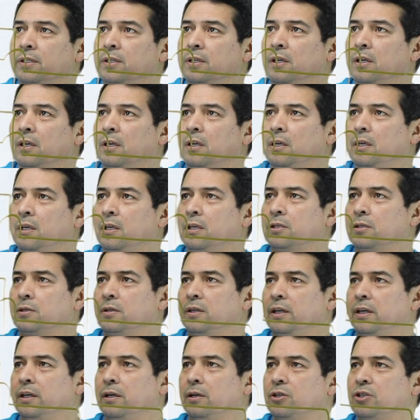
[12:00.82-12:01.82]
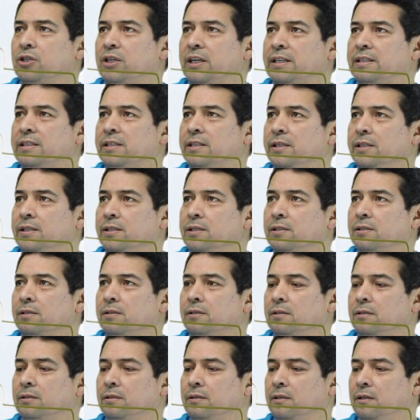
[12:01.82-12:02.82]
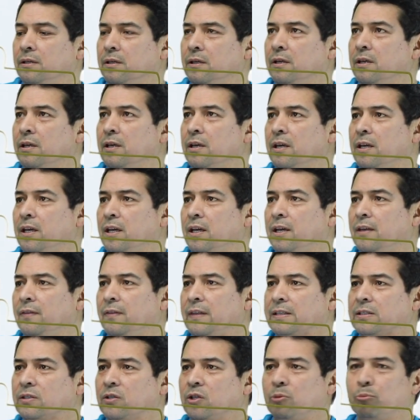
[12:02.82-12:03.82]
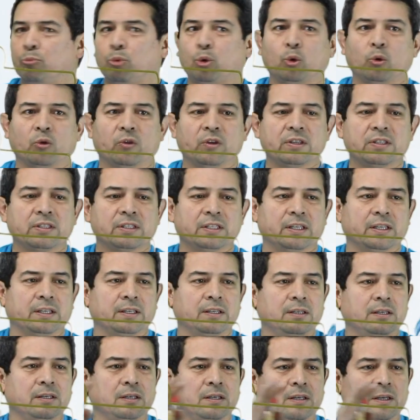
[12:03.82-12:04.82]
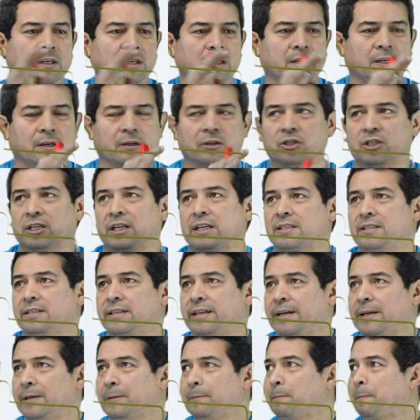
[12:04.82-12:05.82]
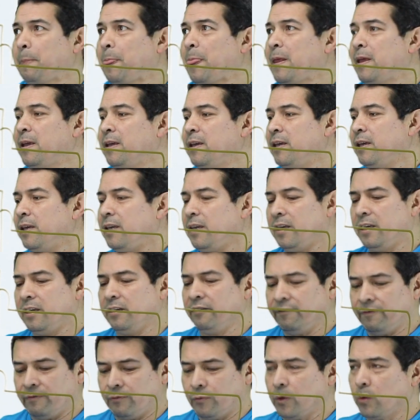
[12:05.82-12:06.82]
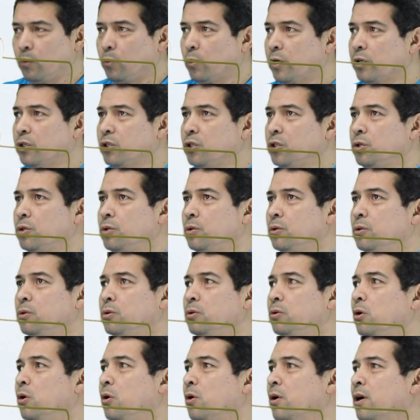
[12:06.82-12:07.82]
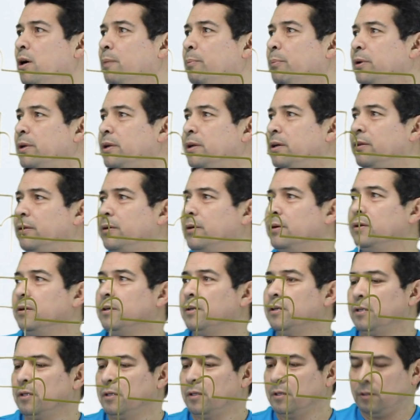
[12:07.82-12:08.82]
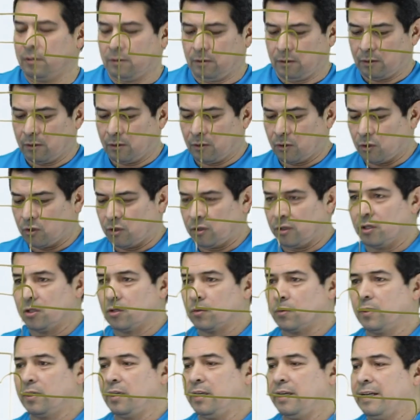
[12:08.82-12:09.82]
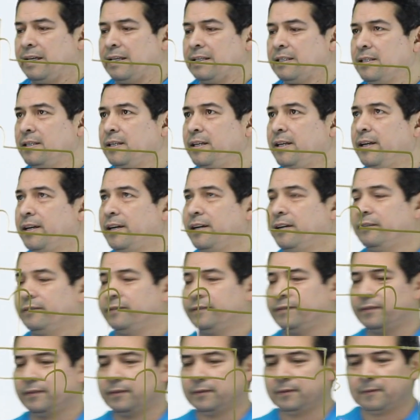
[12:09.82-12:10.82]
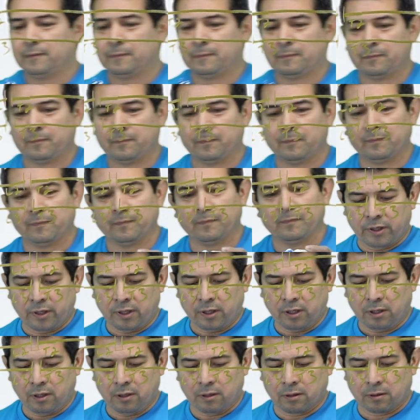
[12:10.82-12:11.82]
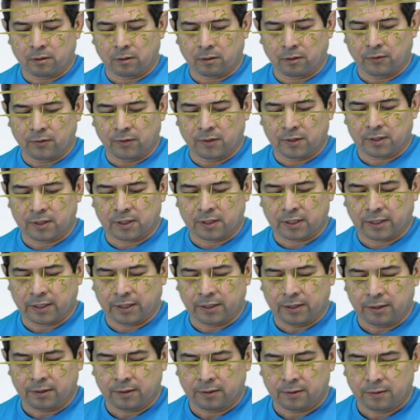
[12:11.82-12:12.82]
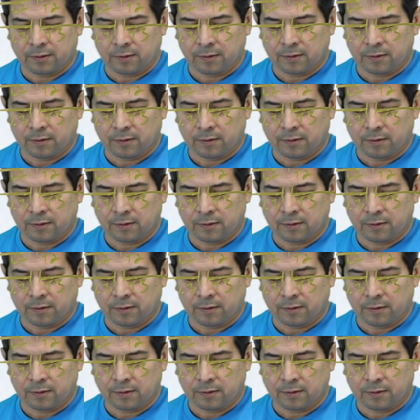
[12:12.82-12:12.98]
it. It's going to energize this, and that's going to pull this in, energize that. If we were to hook up another, because this one has to have right here on this side,